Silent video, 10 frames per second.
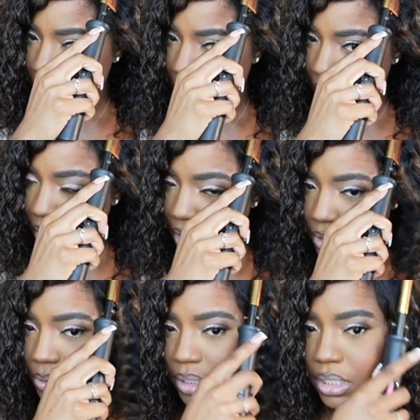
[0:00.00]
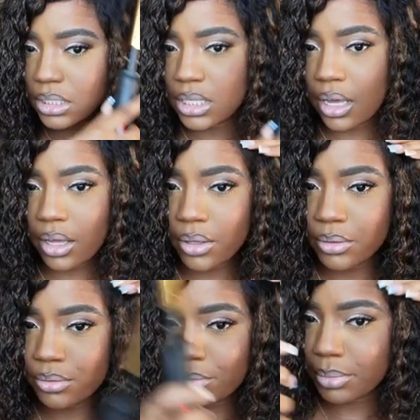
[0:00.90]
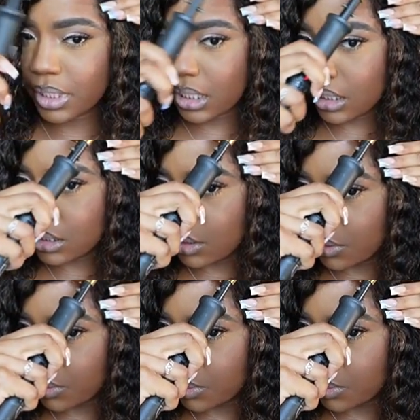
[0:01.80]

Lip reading: ahead and get you this, y'all. Please do.